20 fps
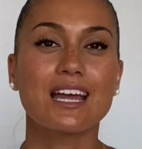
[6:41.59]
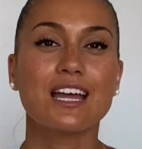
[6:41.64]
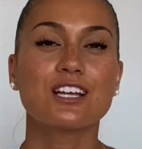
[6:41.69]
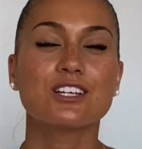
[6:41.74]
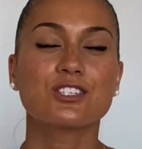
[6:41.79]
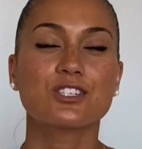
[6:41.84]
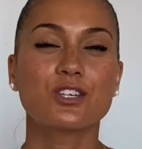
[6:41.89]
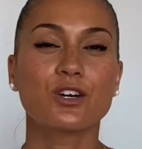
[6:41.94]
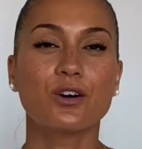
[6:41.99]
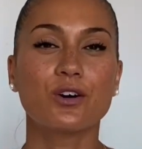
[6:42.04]

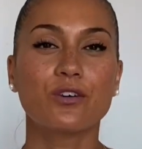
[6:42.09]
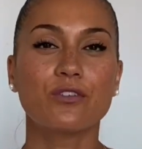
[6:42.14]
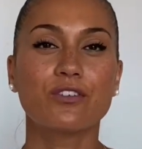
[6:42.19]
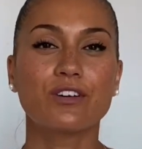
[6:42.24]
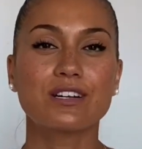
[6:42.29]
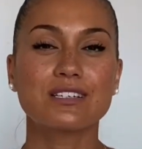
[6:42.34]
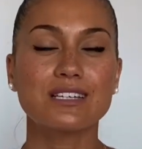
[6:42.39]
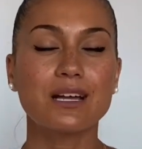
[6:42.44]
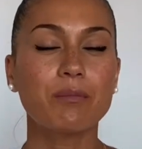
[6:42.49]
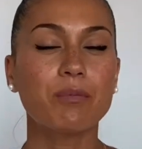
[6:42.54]
So for
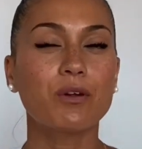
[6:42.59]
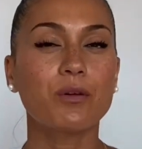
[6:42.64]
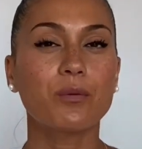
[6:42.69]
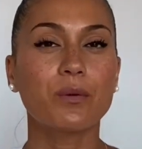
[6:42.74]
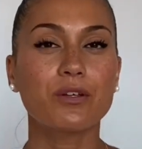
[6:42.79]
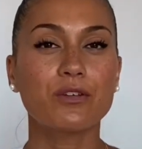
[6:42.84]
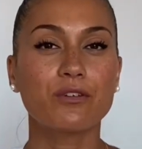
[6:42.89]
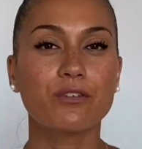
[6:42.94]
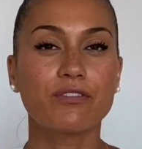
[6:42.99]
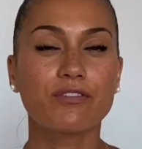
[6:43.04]
example,
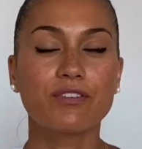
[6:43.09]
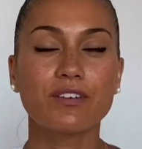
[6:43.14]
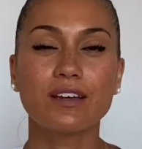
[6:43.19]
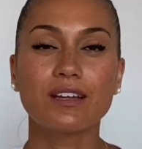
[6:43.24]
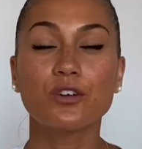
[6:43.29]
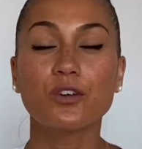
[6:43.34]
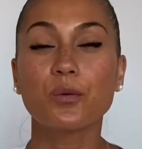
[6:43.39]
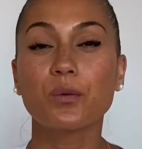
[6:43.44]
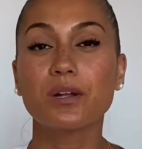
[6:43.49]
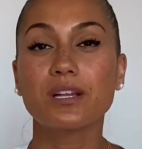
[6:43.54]
when you feed,
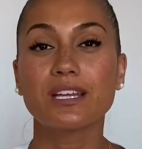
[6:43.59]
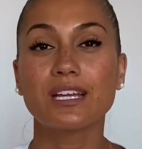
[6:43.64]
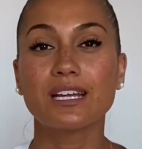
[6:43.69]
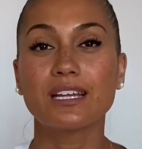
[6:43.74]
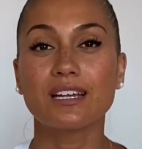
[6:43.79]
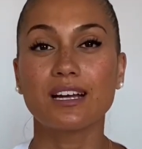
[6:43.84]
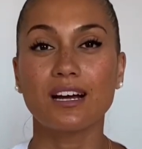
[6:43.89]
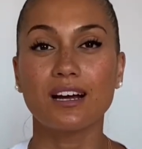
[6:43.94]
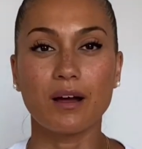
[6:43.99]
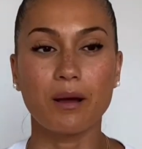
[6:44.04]
you will need
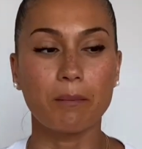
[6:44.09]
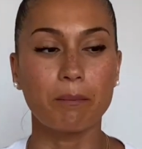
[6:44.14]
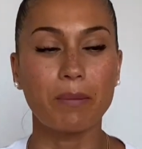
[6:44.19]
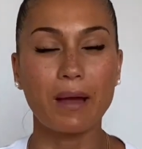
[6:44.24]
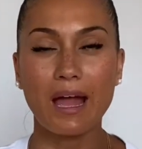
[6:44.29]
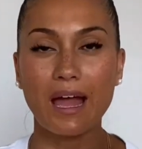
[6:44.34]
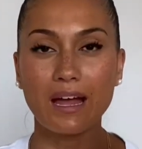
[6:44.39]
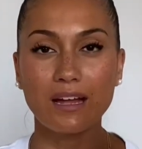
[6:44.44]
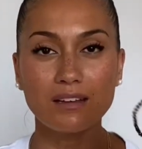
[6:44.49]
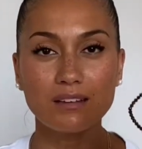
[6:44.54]
a
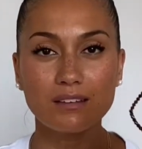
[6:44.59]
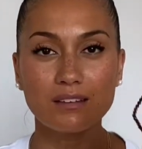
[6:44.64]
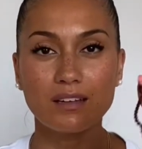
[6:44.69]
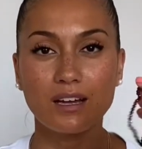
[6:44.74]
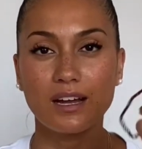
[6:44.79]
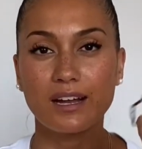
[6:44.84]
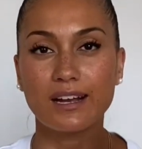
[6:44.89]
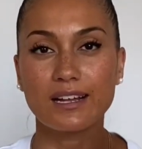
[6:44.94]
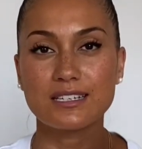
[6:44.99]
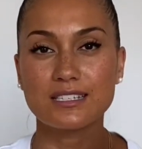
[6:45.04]
band,
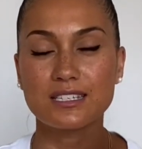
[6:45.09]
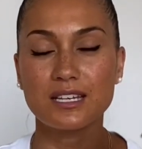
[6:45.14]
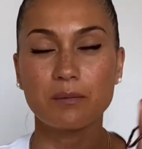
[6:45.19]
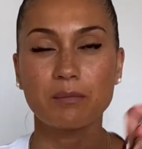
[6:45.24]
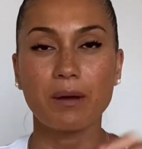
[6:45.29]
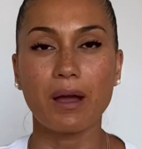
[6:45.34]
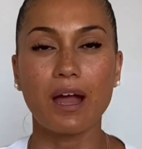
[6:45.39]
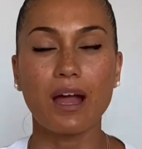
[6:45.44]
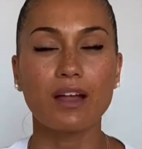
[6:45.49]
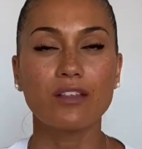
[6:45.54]
elastic
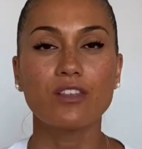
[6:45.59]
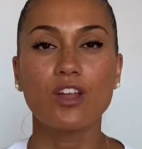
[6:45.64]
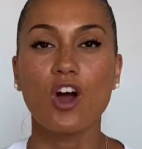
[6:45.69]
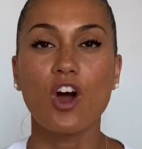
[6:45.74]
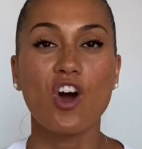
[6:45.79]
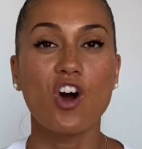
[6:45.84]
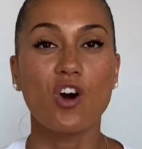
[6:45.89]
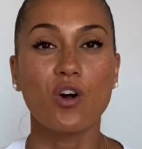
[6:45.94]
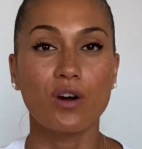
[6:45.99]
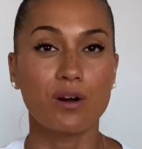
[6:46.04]
band
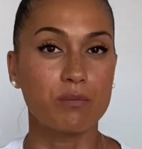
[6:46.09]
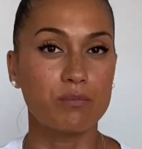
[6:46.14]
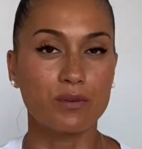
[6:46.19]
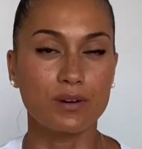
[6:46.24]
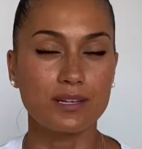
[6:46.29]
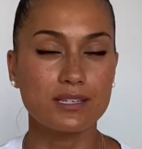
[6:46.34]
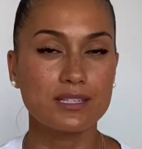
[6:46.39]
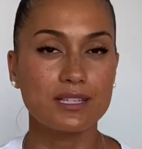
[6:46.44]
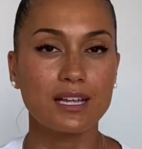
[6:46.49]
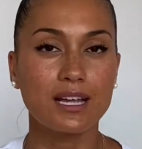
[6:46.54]
or a
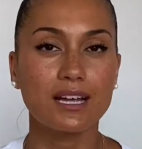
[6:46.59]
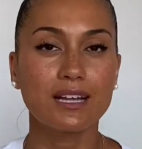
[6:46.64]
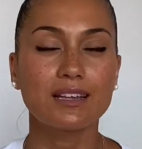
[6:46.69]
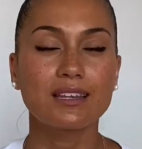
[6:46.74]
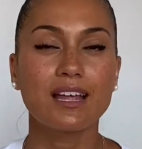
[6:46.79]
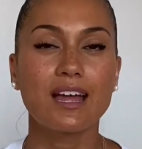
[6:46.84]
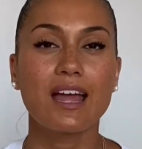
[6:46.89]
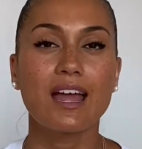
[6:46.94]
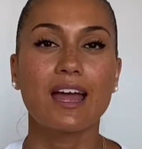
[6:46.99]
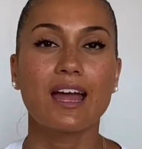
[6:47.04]
bracelet,
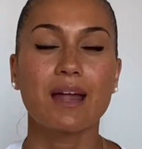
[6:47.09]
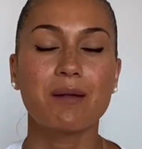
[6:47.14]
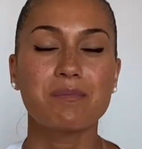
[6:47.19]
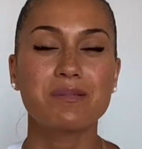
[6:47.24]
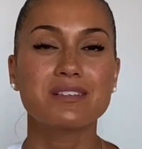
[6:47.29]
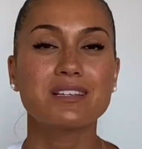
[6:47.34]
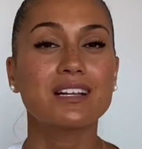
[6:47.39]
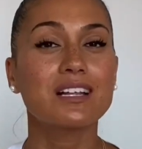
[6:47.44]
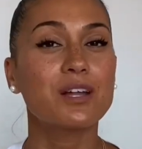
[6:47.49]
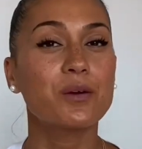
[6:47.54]
and
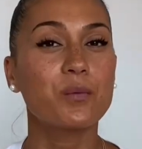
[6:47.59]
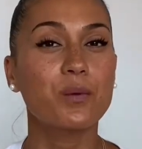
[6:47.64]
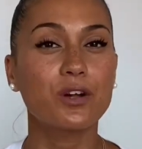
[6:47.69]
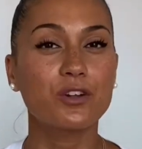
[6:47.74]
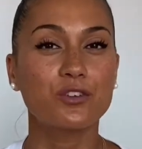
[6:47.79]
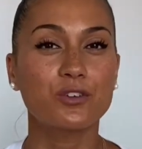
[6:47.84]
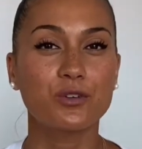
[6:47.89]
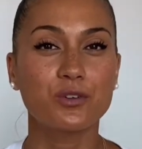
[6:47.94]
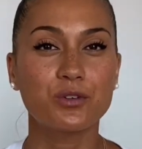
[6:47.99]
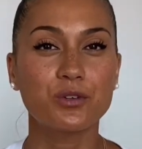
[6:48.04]
basically
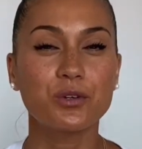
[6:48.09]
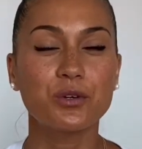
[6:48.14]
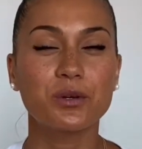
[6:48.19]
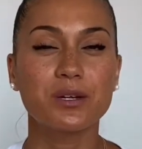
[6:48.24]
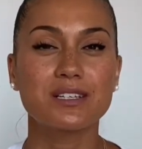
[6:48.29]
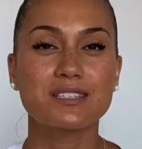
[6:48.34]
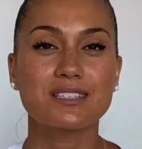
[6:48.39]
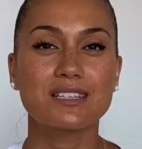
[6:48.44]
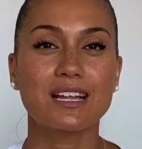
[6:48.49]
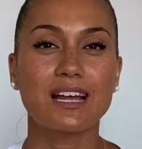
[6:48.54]
what you do,
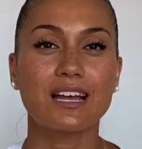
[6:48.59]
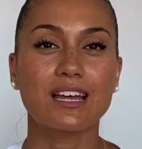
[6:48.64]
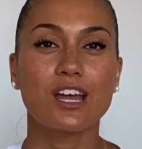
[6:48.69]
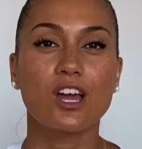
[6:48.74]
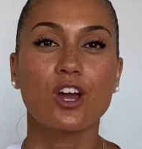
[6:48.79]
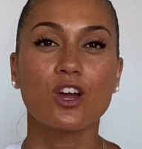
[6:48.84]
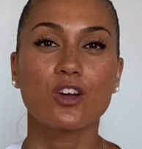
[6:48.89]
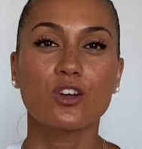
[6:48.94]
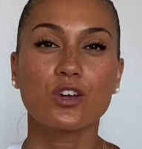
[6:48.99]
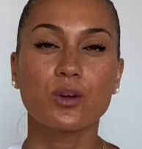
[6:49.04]
it's like
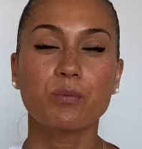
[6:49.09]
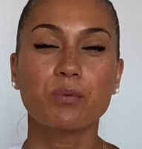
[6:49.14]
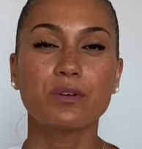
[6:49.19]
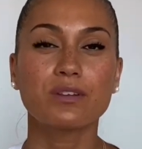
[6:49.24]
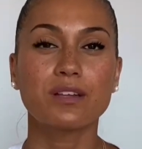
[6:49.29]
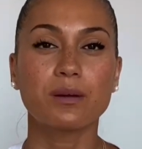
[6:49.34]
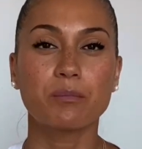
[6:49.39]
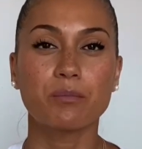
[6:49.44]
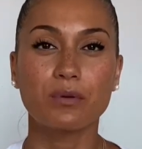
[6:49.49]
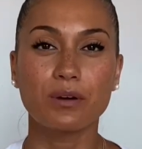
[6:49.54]
you put
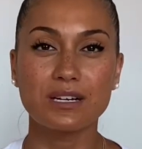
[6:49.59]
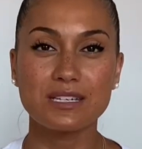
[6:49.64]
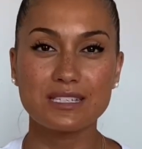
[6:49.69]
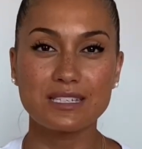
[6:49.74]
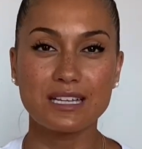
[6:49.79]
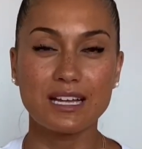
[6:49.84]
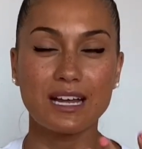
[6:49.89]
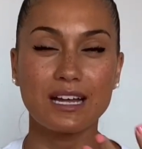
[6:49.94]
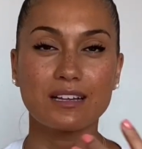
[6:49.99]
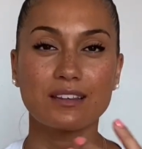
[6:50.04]
the
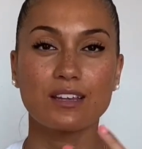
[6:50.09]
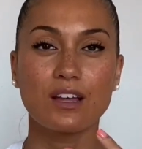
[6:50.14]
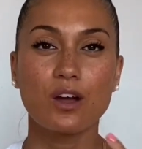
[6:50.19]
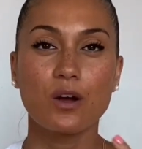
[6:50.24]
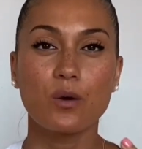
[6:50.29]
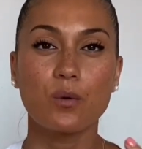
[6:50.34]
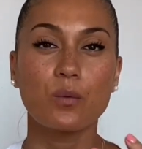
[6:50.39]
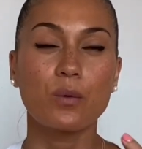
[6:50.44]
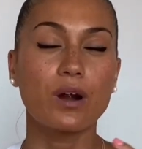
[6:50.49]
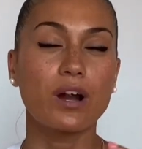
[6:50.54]
bracelet
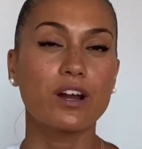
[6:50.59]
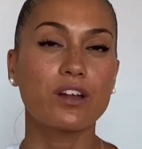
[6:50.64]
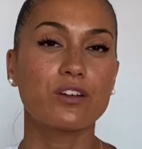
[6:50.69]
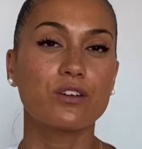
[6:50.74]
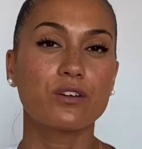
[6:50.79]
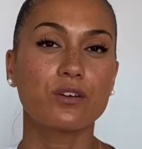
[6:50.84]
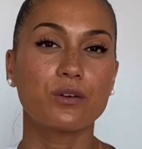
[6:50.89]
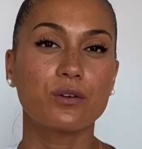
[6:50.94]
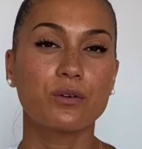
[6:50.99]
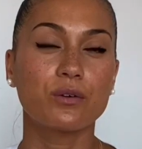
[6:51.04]
where
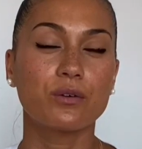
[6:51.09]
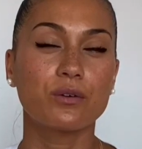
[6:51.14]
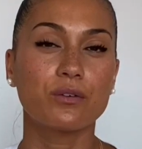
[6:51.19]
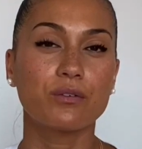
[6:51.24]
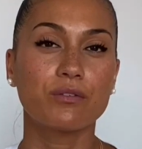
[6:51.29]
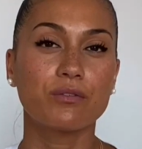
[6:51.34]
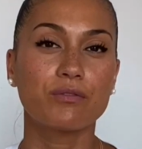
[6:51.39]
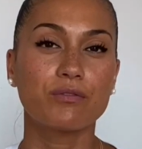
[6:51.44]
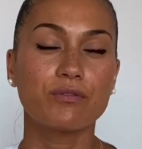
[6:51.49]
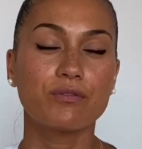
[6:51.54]
you
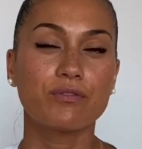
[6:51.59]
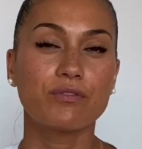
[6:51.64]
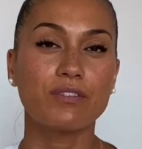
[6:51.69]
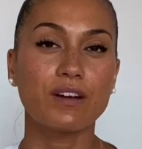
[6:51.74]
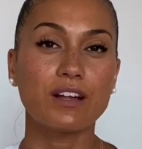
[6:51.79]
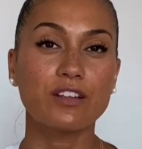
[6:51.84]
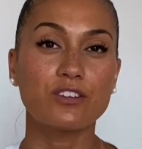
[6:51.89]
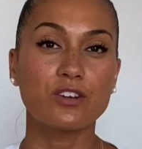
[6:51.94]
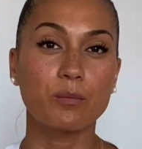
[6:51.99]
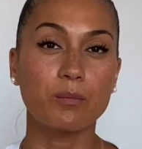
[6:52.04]

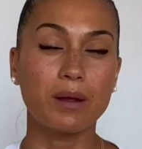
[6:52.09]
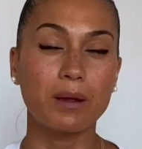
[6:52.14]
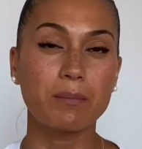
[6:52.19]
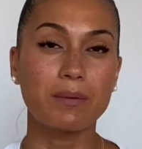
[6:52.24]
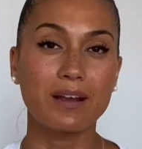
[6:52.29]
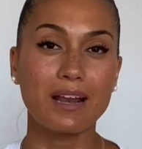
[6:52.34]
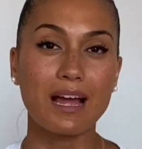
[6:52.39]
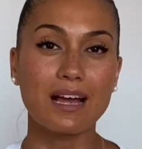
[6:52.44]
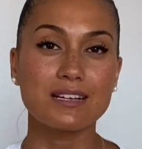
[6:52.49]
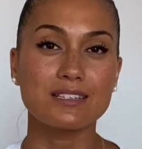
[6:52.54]
fed your baby
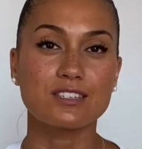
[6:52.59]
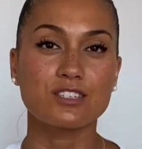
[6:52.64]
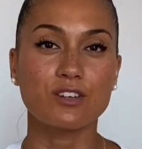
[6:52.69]
last.